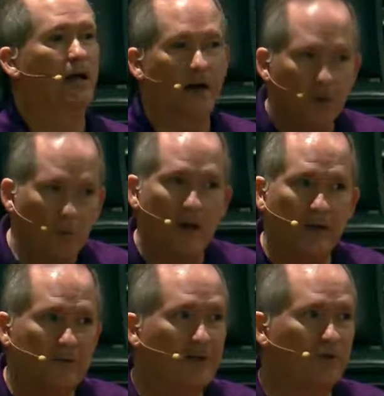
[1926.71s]
our
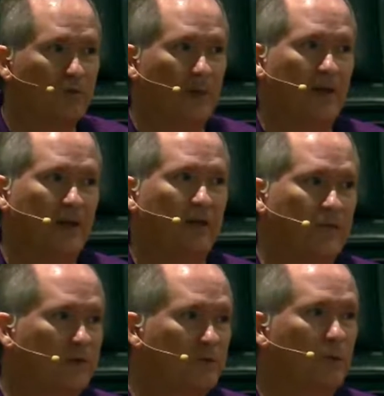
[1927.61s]
Awana teachers, by the end
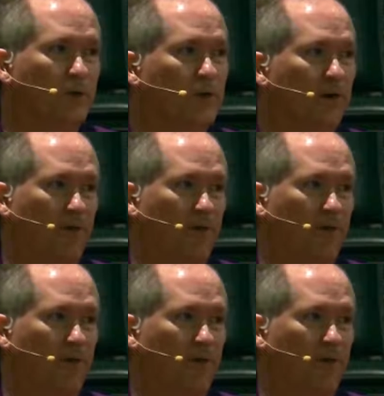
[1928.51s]
of the school year,